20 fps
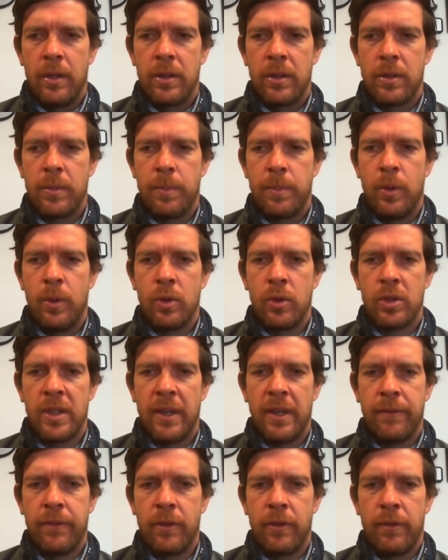the support
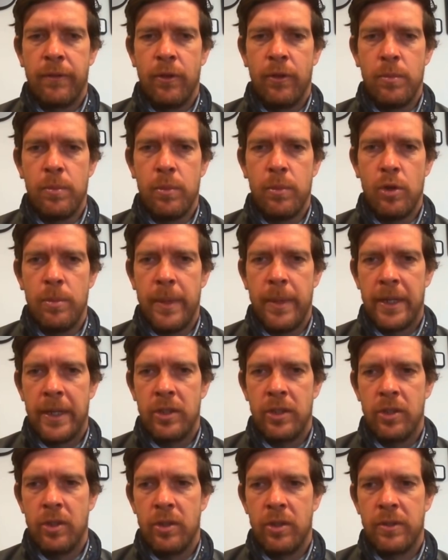staff for a football
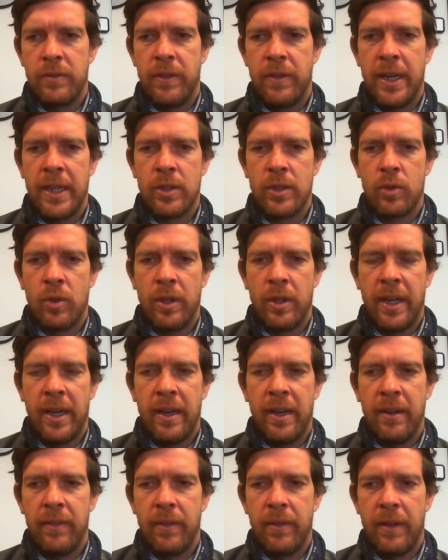manager is vital.
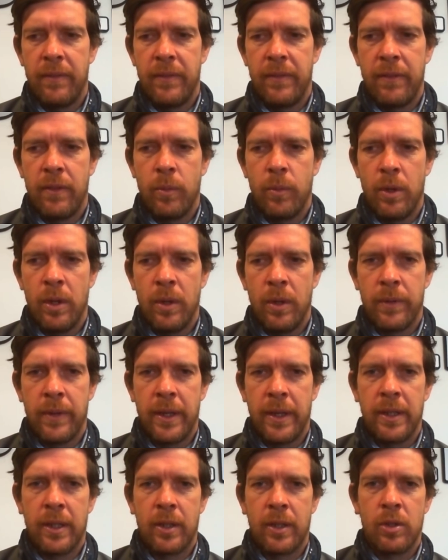Now, I've never worked with
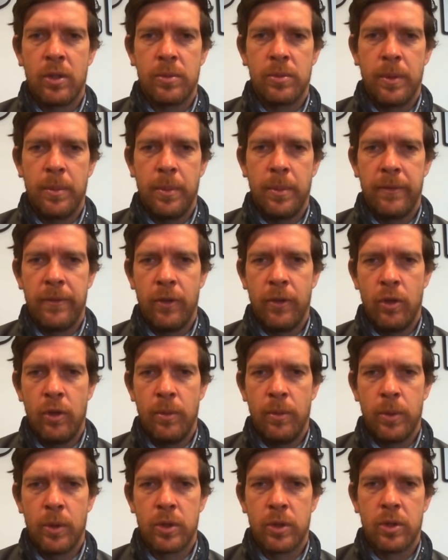Andy Crosby
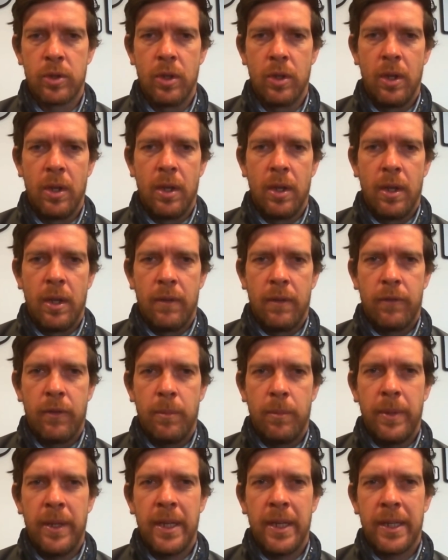before, but
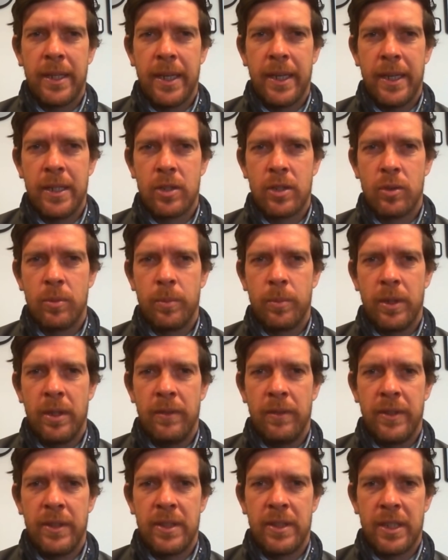for me, getting
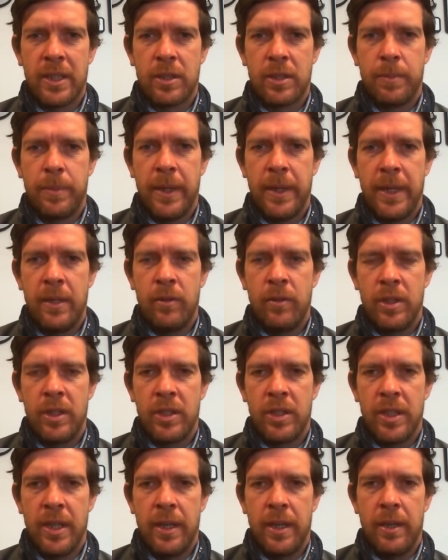somebody of his
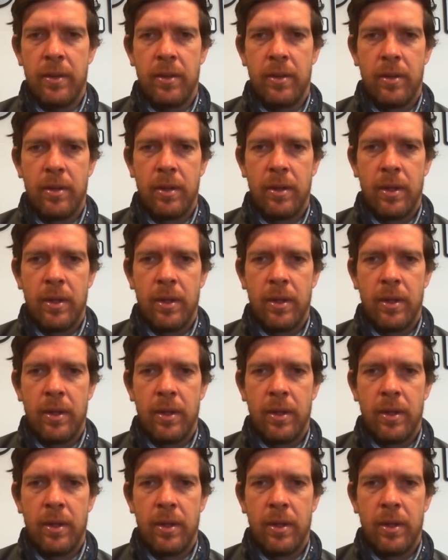experience in